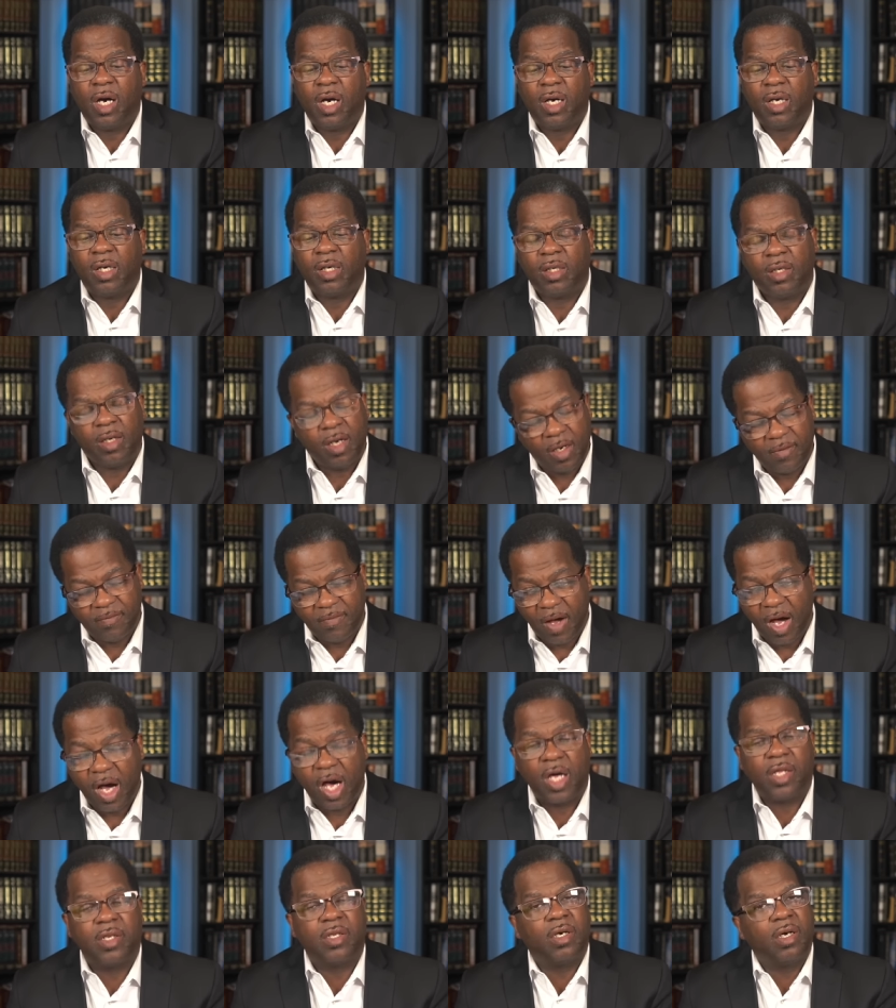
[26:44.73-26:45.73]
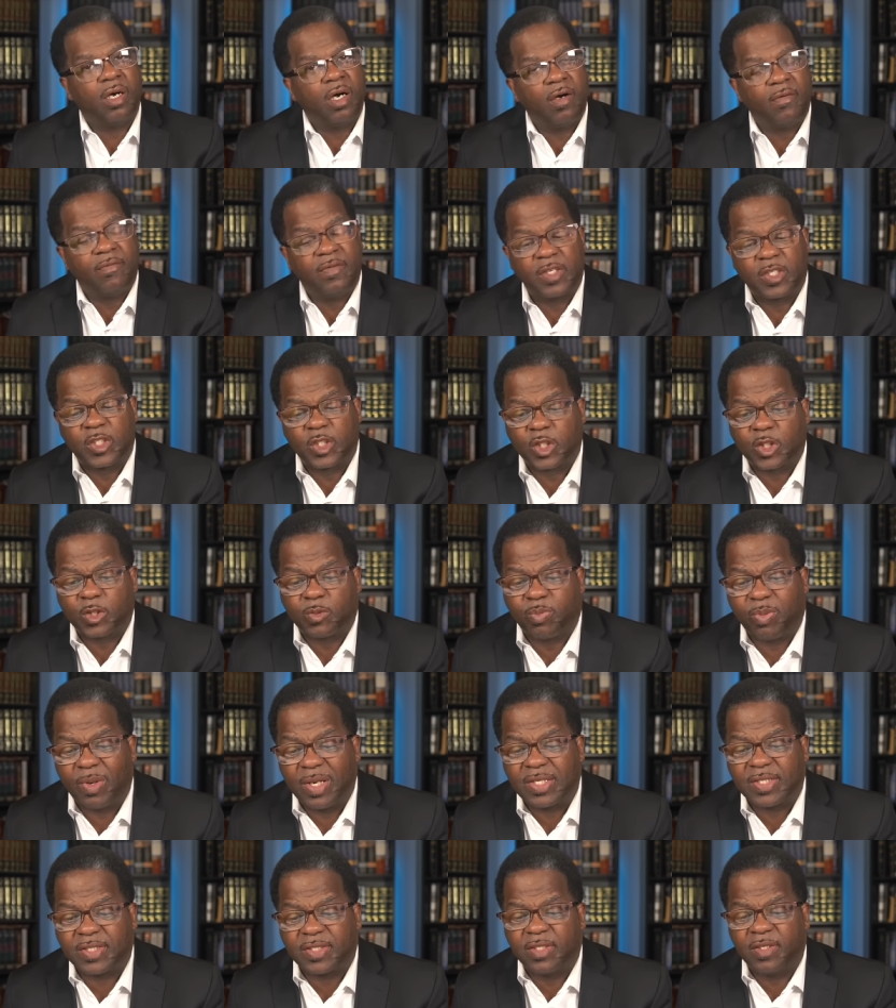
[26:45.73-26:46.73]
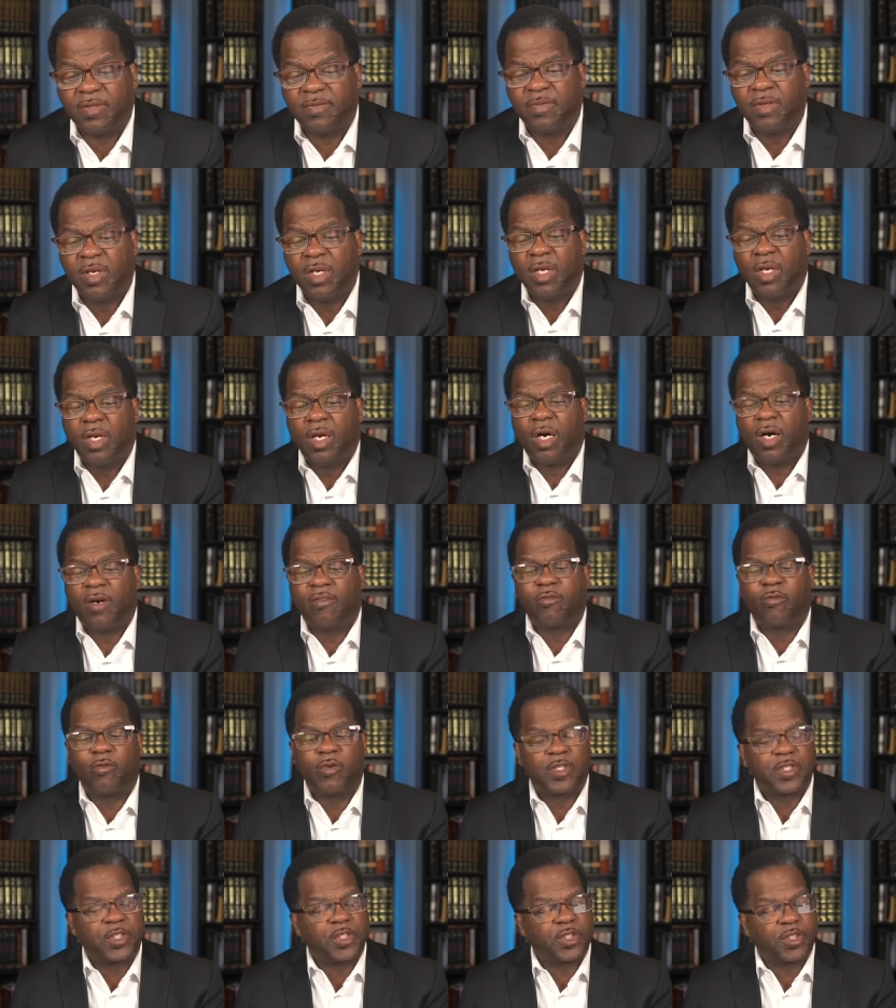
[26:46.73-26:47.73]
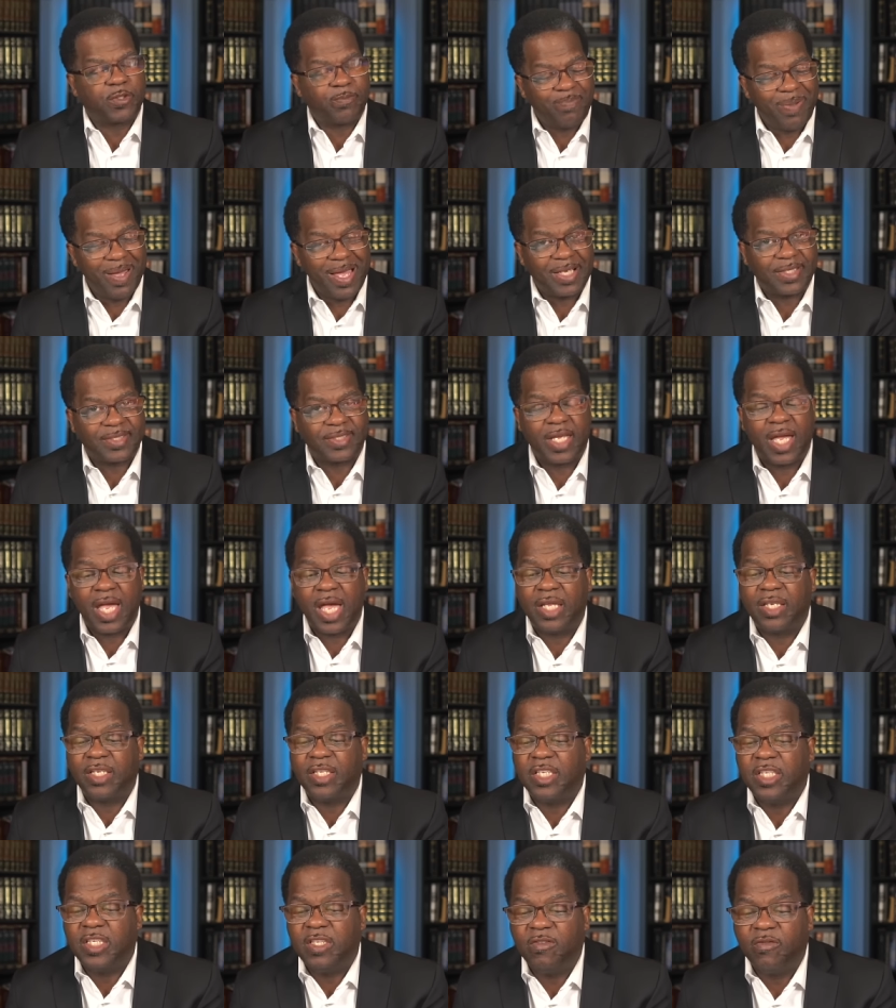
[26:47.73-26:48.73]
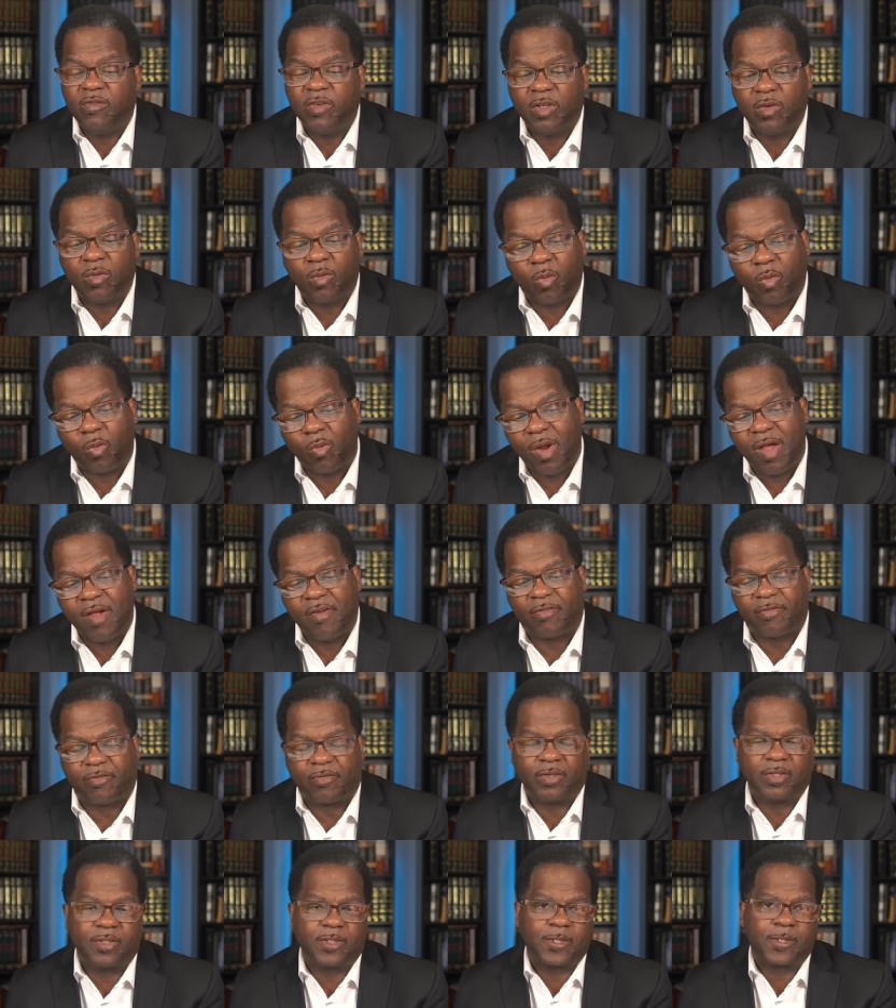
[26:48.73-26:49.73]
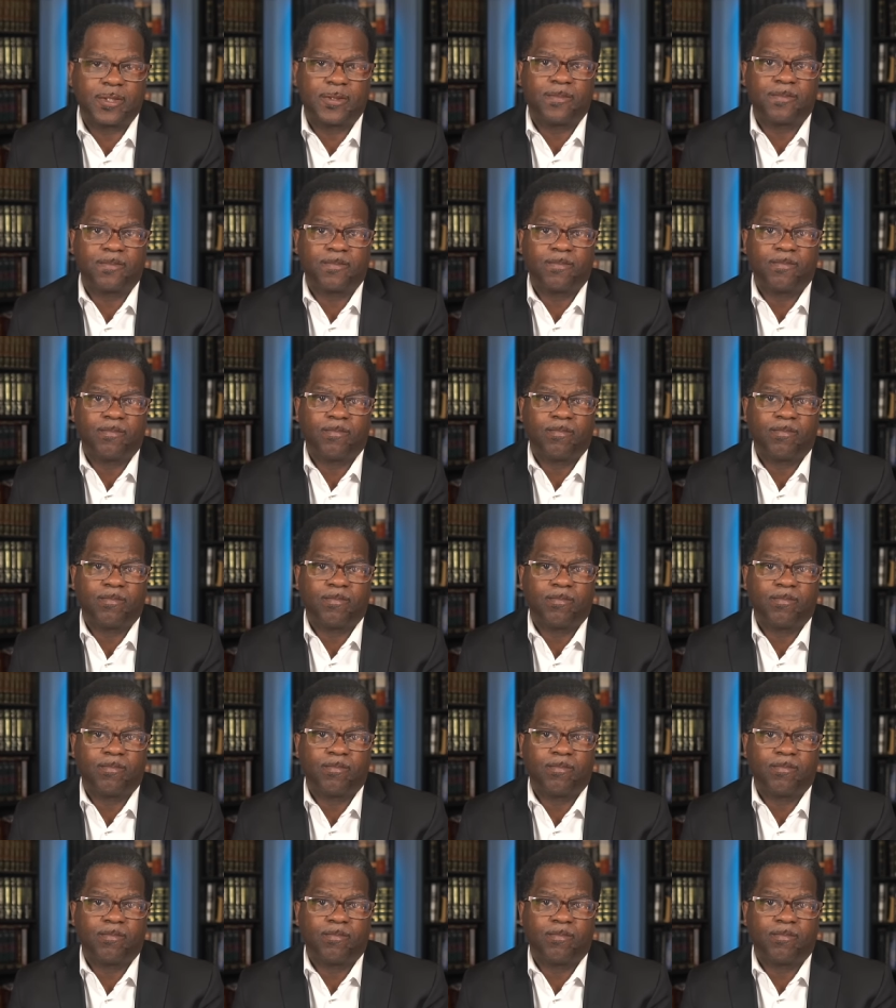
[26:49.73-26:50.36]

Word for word: of honor, of expressive, of respect, and even reverence.